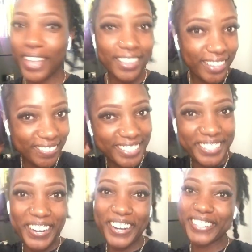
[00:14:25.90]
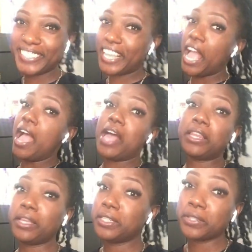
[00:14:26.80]
I love these curls.
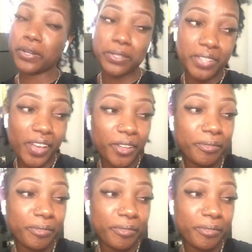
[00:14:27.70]
Love these curls, y'all.